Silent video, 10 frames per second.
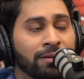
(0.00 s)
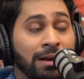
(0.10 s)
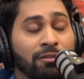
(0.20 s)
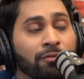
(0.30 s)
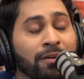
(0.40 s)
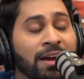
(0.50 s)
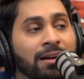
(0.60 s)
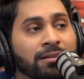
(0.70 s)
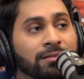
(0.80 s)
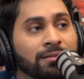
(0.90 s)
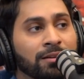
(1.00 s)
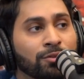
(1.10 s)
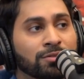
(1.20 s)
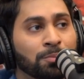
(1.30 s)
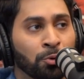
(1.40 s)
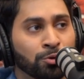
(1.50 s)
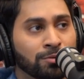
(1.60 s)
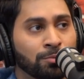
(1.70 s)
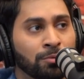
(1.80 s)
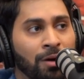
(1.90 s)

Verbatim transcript: never forget that you're supposed to